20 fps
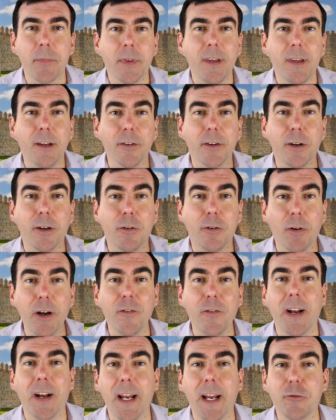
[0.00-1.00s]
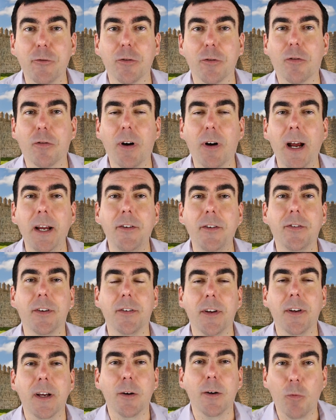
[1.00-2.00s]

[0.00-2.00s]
you know the great financial crisis,